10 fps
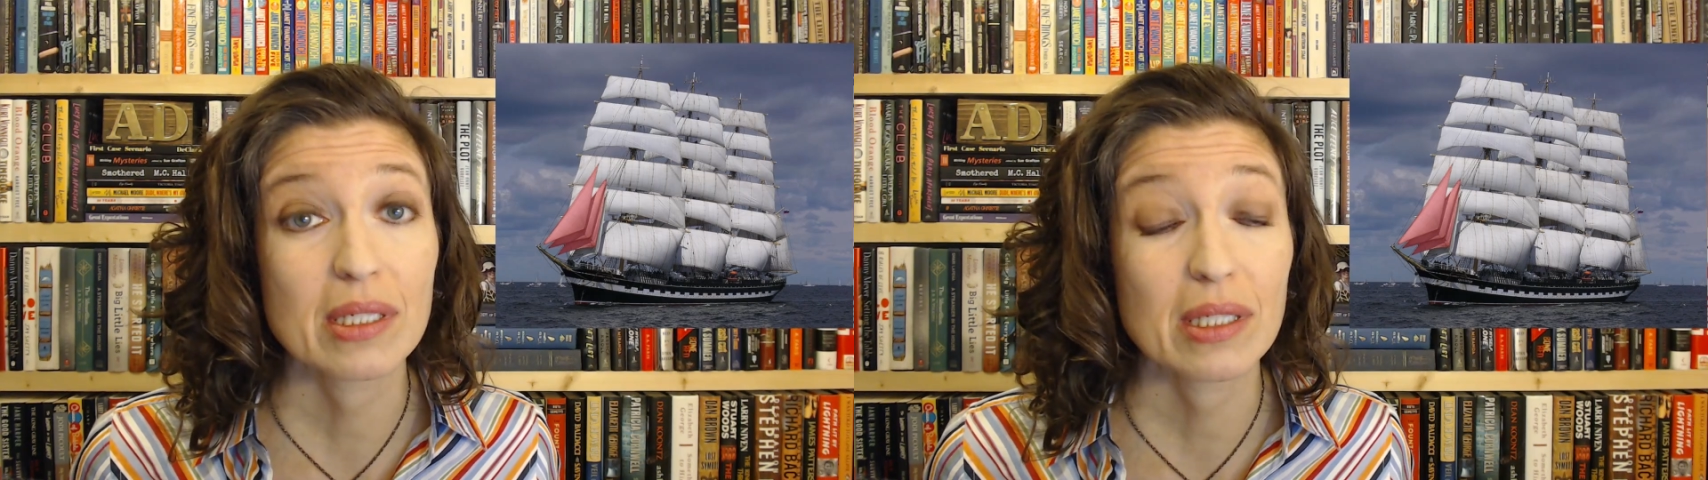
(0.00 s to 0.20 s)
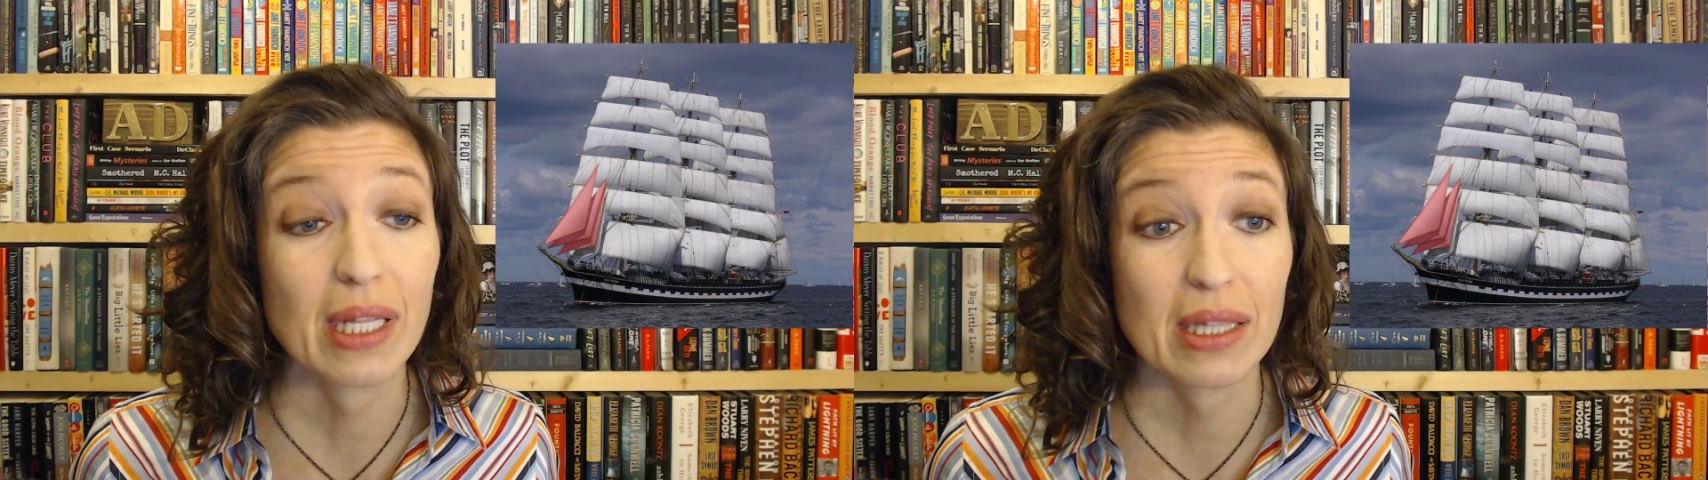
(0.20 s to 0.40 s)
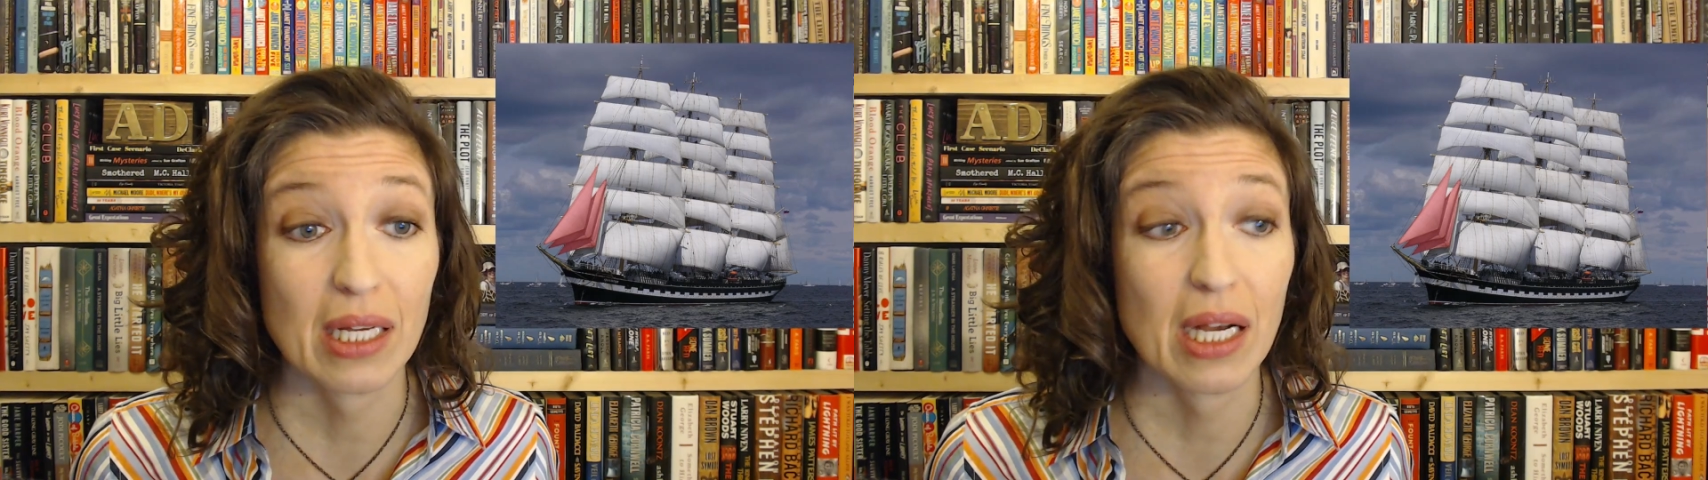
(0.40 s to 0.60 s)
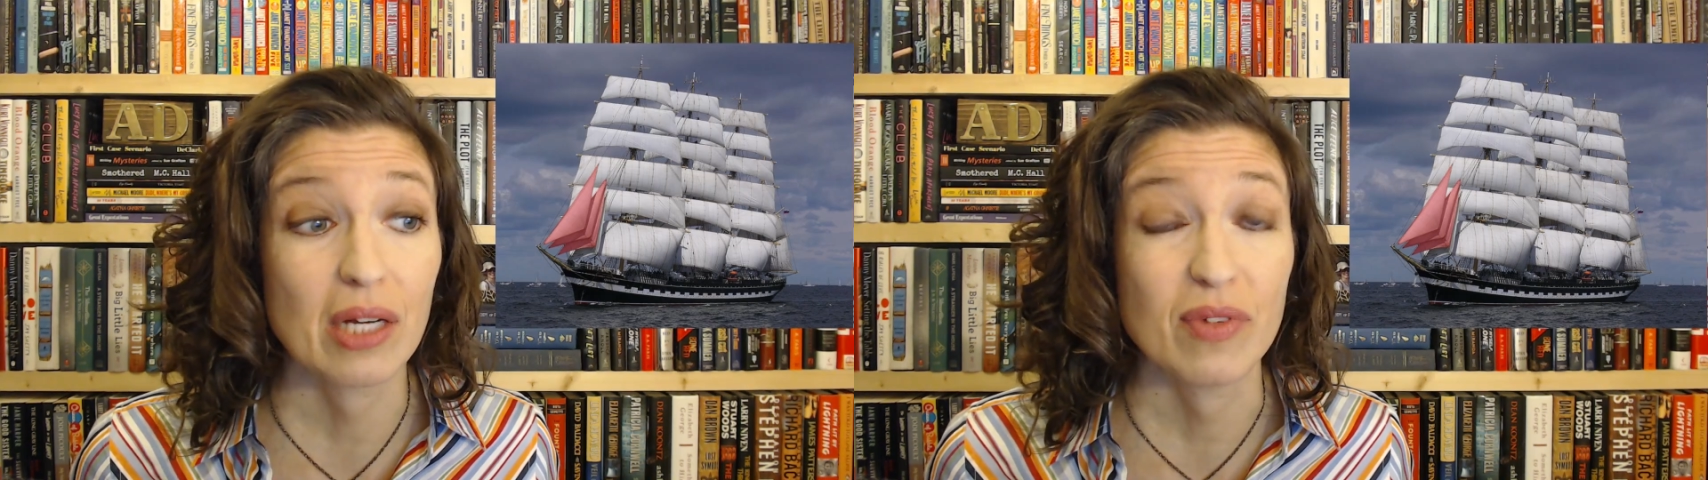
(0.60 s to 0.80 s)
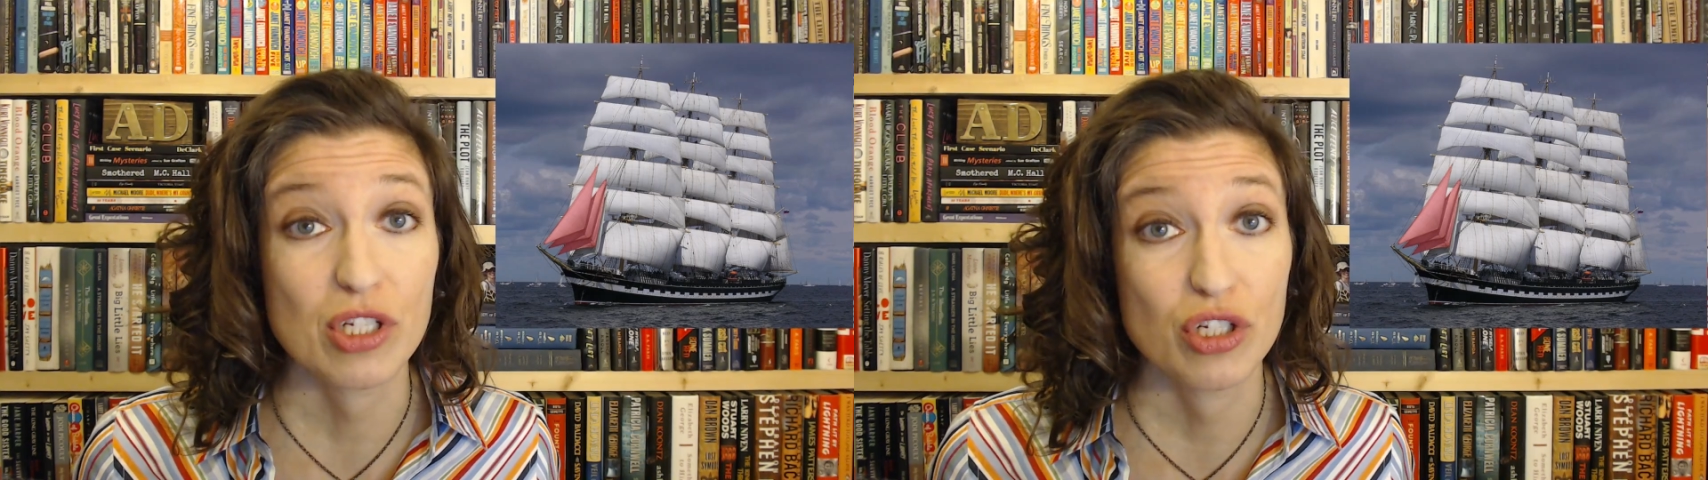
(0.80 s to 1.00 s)
like the cut
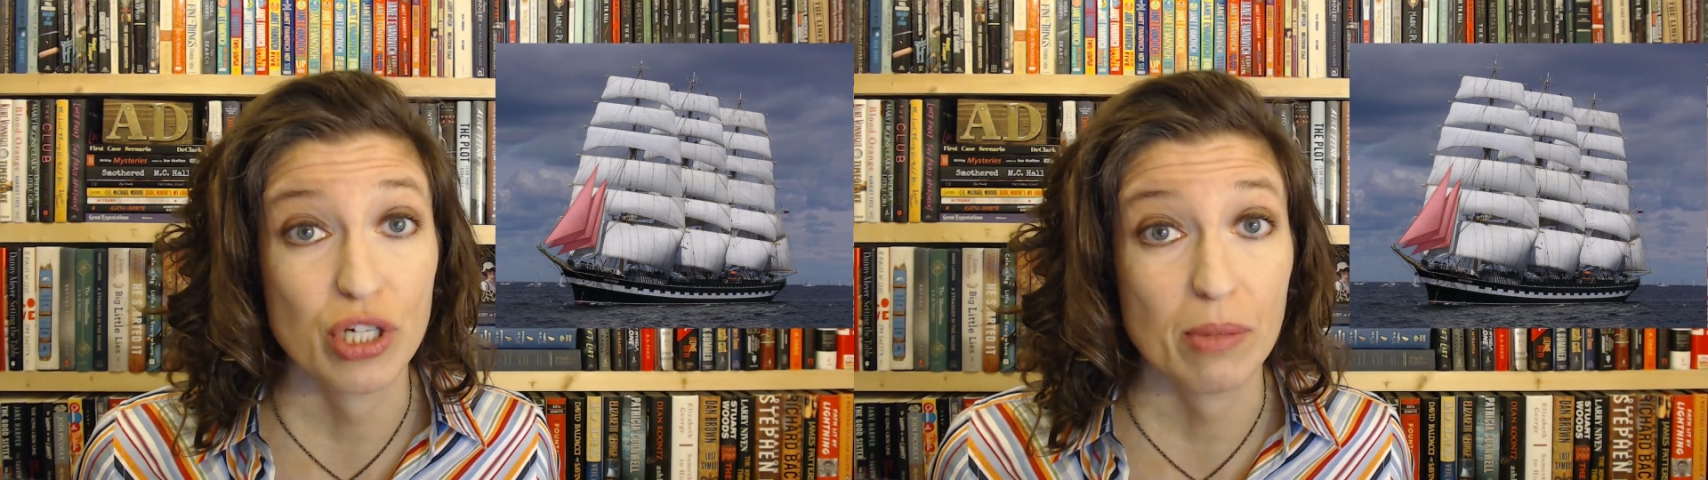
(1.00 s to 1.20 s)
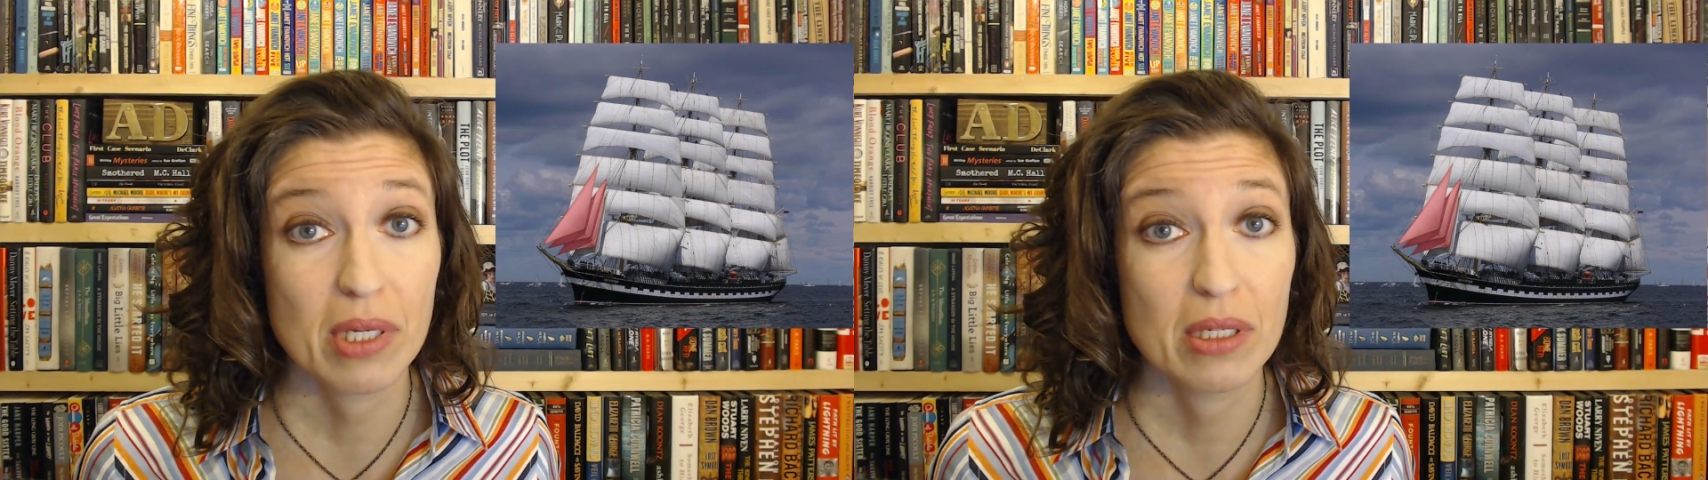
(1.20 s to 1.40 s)
of its jib.